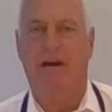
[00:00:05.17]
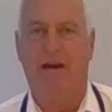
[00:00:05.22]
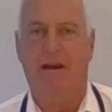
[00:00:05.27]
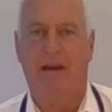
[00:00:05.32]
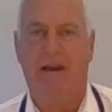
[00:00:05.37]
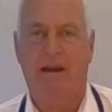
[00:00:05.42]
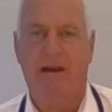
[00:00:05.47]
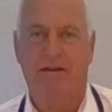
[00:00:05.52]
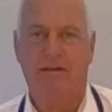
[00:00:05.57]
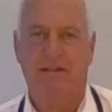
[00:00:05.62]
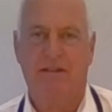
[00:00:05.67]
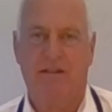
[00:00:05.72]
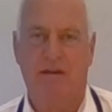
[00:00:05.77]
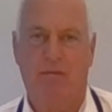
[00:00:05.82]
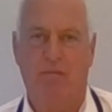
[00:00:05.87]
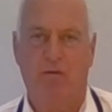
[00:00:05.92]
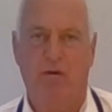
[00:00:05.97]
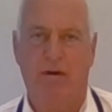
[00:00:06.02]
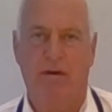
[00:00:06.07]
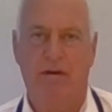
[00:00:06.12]
I had
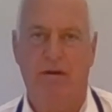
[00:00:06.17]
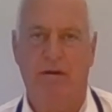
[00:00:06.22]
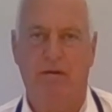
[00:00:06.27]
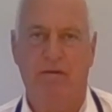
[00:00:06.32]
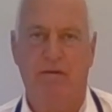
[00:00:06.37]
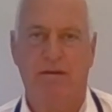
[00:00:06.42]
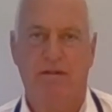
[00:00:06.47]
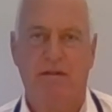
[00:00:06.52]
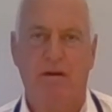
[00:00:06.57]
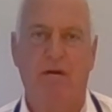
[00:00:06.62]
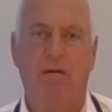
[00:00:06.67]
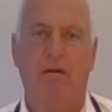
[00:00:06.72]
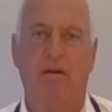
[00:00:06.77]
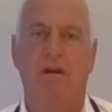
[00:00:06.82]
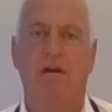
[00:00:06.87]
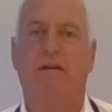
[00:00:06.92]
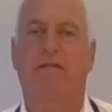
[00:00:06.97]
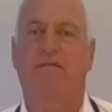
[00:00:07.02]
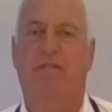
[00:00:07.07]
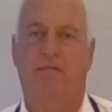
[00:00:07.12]
someone who is totally
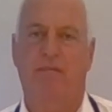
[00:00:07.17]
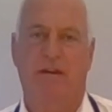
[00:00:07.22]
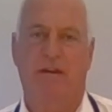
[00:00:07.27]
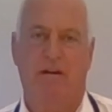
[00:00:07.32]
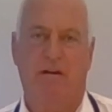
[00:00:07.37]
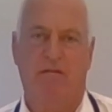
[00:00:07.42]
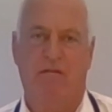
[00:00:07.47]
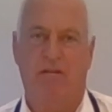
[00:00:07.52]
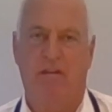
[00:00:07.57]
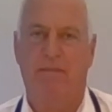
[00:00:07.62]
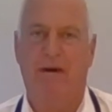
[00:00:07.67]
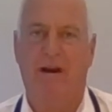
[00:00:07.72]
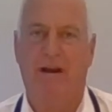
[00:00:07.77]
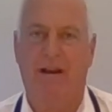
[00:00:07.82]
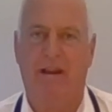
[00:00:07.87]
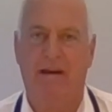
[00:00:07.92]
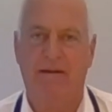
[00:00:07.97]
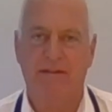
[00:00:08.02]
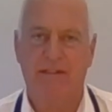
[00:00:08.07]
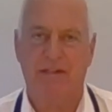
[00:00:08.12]
unfamiliar with my
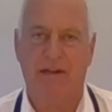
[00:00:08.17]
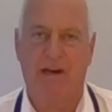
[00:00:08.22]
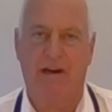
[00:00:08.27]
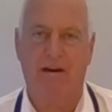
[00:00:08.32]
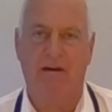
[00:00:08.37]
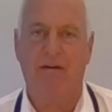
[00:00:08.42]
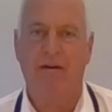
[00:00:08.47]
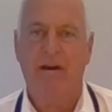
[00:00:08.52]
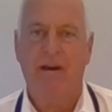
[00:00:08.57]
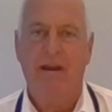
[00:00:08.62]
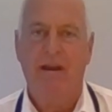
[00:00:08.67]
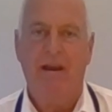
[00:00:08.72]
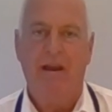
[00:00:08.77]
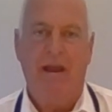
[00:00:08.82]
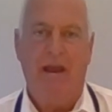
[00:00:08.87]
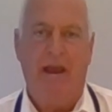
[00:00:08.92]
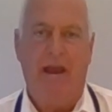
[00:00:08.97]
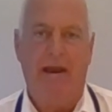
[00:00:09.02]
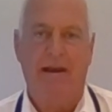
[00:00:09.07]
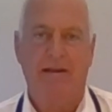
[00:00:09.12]
lifestyle
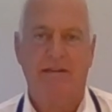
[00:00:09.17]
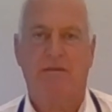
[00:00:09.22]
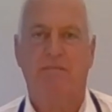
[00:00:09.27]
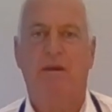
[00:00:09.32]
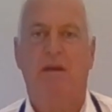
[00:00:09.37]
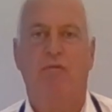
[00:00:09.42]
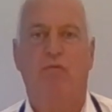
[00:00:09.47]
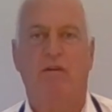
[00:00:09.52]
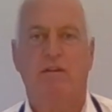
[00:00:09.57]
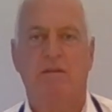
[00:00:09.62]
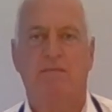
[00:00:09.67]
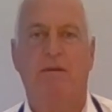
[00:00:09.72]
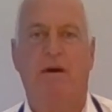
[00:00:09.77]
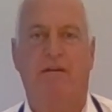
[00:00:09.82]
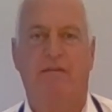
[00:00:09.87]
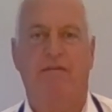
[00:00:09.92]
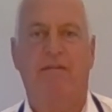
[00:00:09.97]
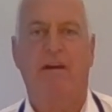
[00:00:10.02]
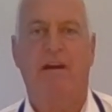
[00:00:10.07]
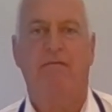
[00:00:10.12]
ask me what's my
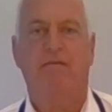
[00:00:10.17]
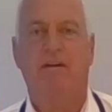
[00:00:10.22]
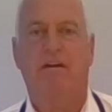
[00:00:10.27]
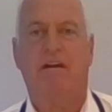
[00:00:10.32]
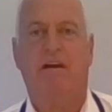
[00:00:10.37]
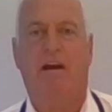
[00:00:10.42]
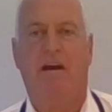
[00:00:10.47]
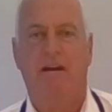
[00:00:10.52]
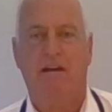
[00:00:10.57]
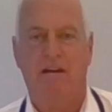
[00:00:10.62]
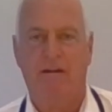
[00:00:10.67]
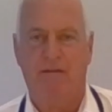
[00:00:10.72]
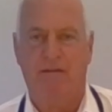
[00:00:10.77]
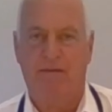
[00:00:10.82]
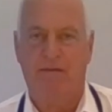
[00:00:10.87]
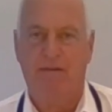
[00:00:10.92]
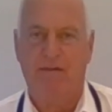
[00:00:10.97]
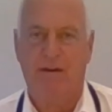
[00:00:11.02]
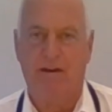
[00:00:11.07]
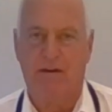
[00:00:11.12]
favorite kind of
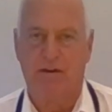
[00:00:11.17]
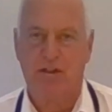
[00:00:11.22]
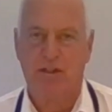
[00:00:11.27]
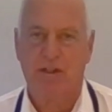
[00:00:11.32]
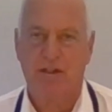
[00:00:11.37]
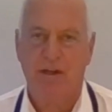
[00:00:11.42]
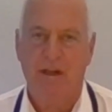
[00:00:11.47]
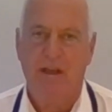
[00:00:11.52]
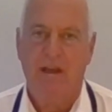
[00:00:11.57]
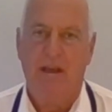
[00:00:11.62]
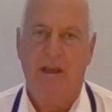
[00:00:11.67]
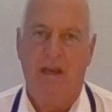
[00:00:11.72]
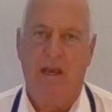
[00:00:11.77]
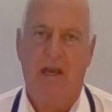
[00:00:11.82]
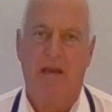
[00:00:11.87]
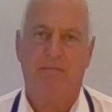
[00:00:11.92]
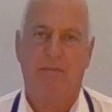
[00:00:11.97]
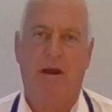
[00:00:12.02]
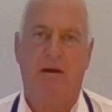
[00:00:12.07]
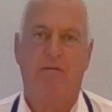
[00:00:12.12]
fish.
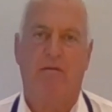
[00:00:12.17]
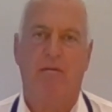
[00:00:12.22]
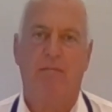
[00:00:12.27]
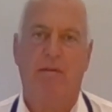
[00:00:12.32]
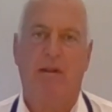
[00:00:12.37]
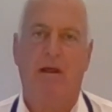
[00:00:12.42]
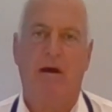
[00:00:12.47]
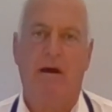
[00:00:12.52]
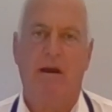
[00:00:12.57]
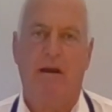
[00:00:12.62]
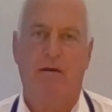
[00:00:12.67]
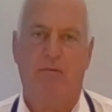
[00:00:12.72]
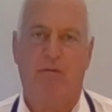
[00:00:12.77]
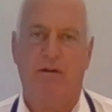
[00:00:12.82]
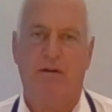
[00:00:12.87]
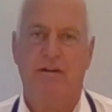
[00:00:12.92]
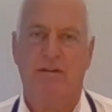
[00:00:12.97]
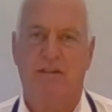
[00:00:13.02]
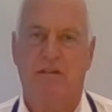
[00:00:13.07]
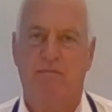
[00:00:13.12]
And my reply
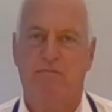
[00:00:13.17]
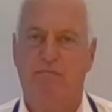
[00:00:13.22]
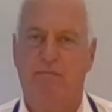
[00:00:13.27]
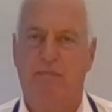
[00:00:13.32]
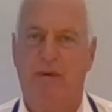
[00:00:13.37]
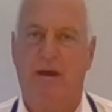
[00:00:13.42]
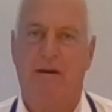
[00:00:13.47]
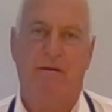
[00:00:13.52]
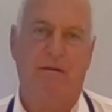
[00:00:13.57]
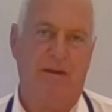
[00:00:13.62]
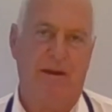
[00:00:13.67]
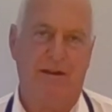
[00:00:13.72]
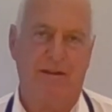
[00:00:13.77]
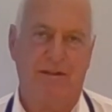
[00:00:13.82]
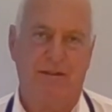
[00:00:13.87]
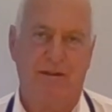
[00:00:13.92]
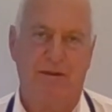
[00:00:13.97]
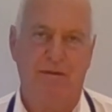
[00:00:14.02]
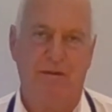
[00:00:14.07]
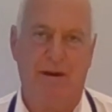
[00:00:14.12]
was better than
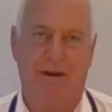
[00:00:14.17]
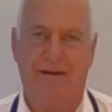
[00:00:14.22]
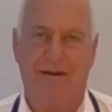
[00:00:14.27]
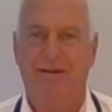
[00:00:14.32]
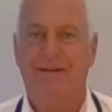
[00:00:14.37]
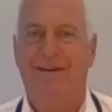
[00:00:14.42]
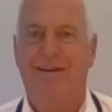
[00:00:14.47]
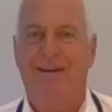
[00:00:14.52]
tuna.